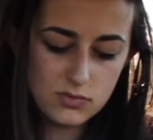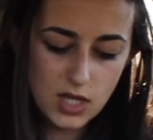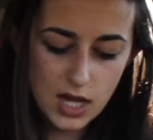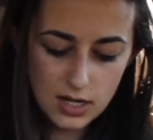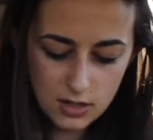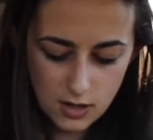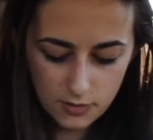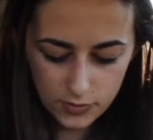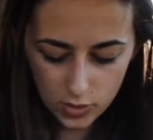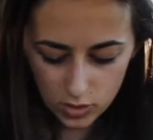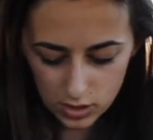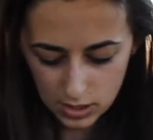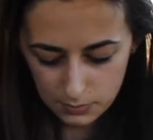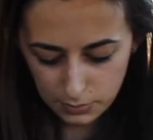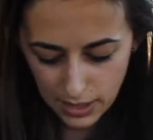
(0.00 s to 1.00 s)
I don't know, the
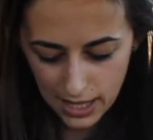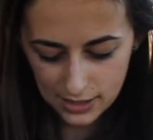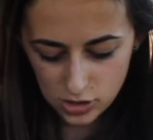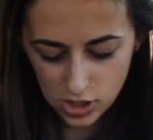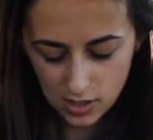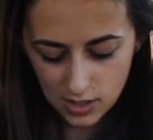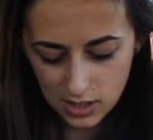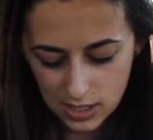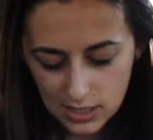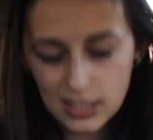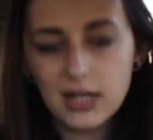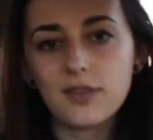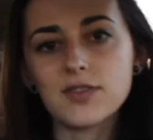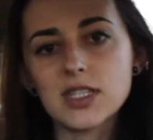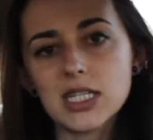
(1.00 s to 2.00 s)
only black cherry thing
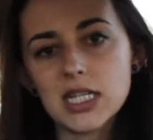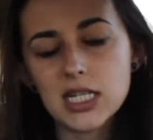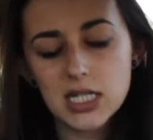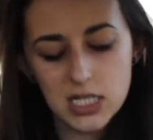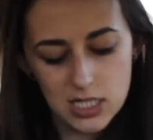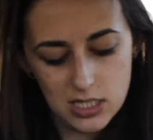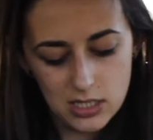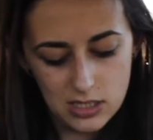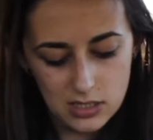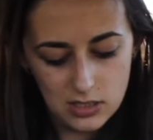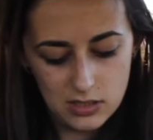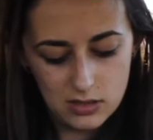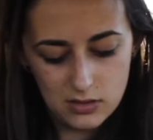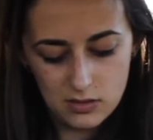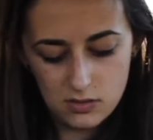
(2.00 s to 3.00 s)
that I've seen
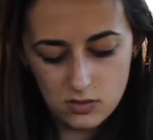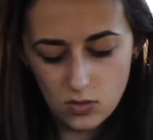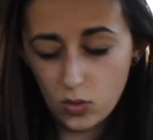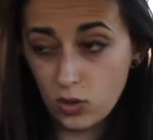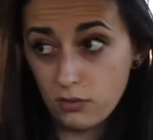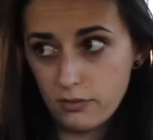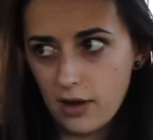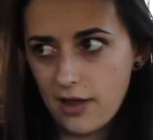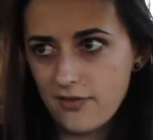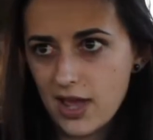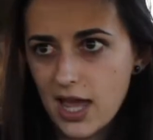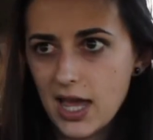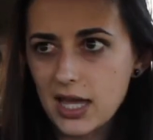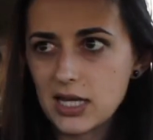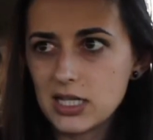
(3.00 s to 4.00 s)
is, or have
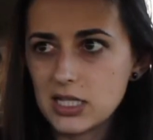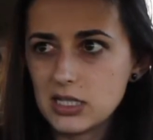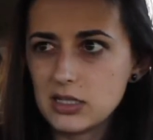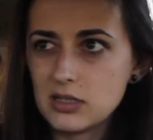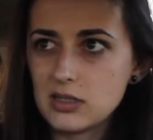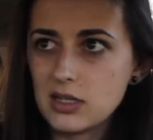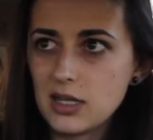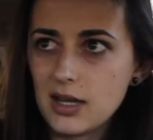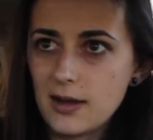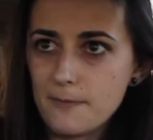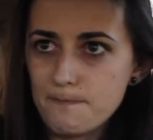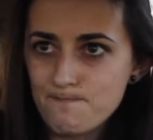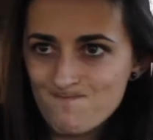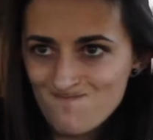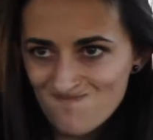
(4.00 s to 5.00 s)
had, is
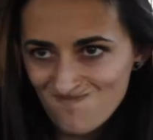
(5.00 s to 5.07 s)
the,